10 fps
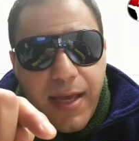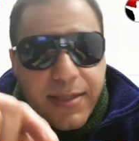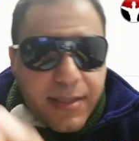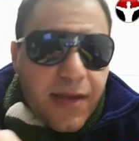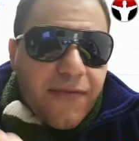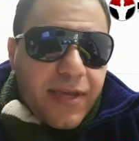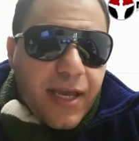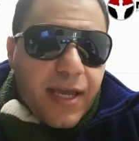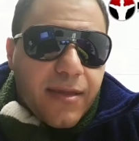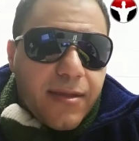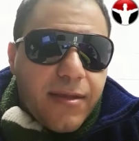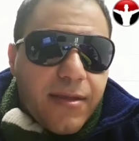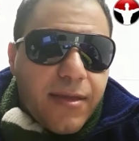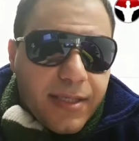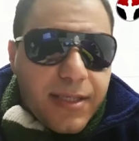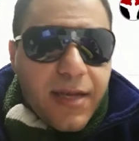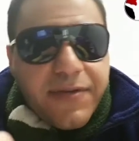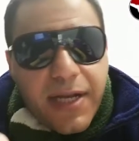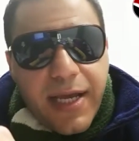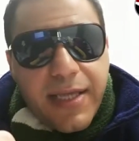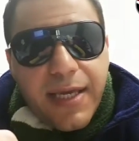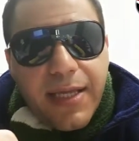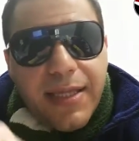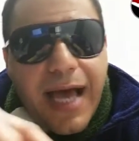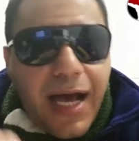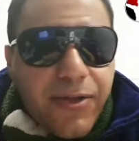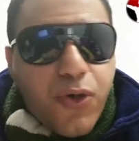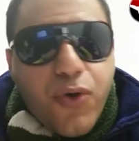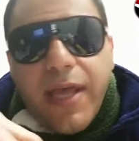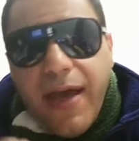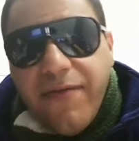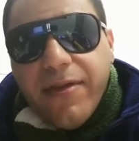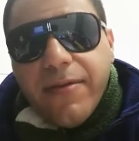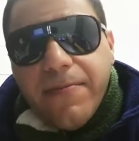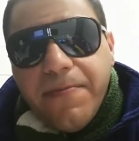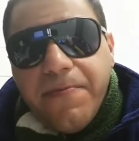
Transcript: instead of selecting the unknown heaven?